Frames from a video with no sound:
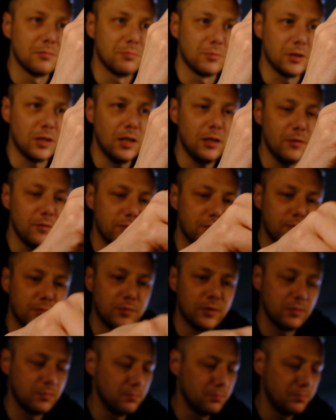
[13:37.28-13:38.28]
kind of,
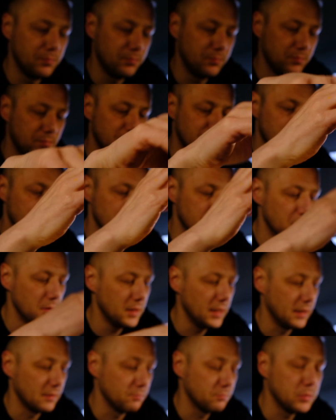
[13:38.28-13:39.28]

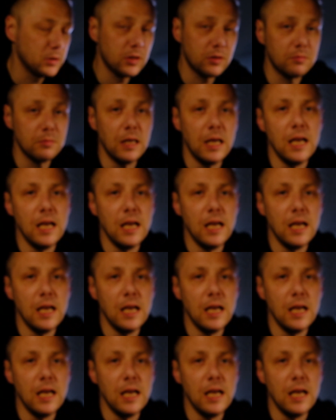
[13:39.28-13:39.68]
yeah, because